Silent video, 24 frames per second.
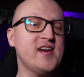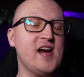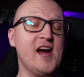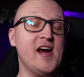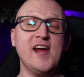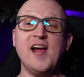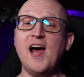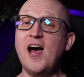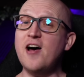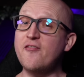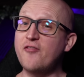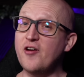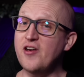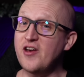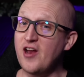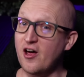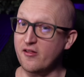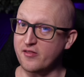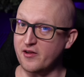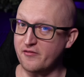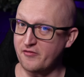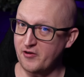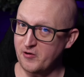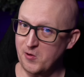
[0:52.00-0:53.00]
that, I have
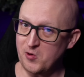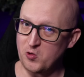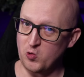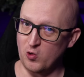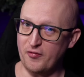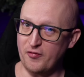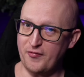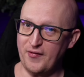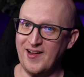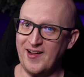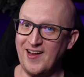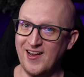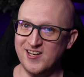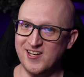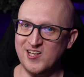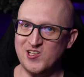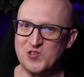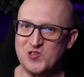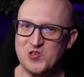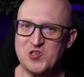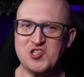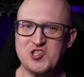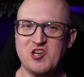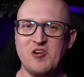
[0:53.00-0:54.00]
another very cool thing
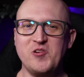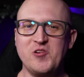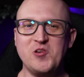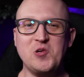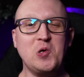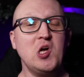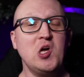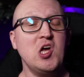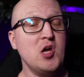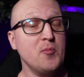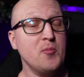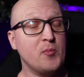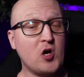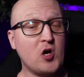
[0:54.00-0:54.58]
I need to show you,